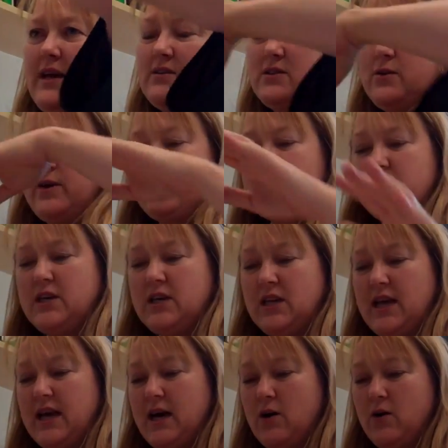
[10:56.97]
And so every year
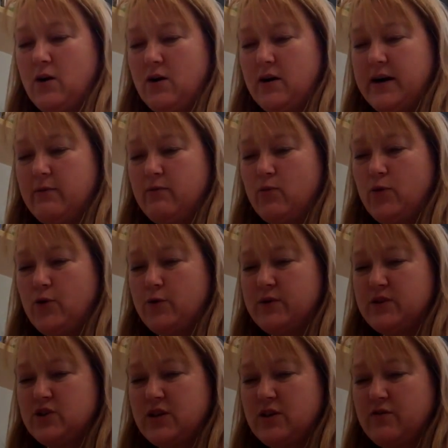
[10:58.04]
now I work
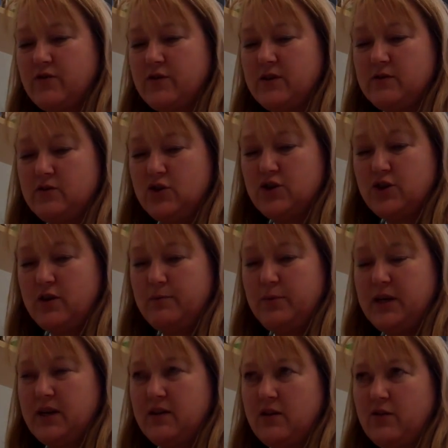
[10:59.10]
with Jennifer and usually I
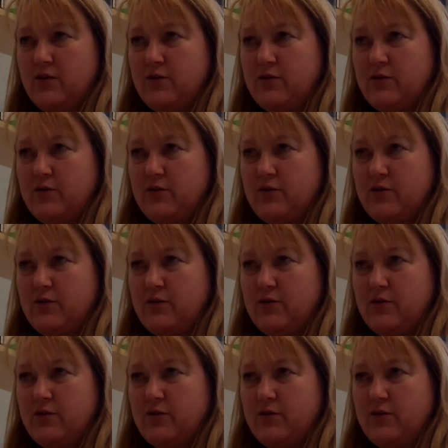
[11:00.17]
pick the